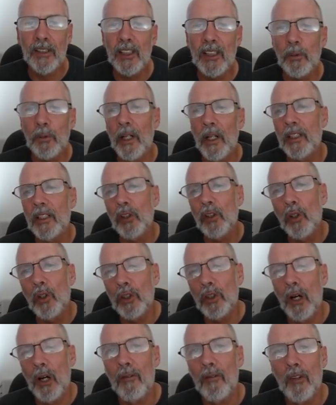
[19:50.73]
This one is
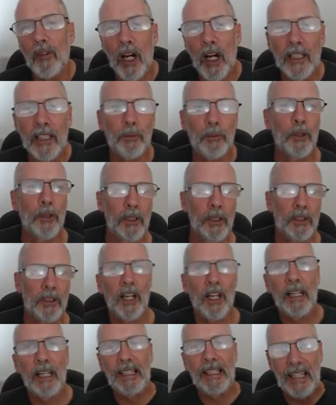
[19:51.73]
also advice, but
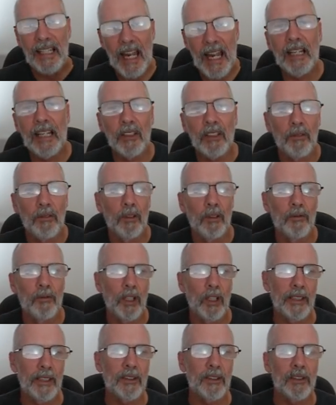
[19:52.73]
it's like negative
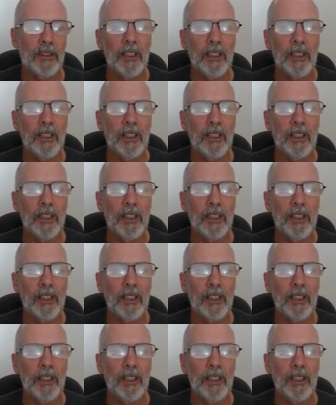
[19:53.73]
advice.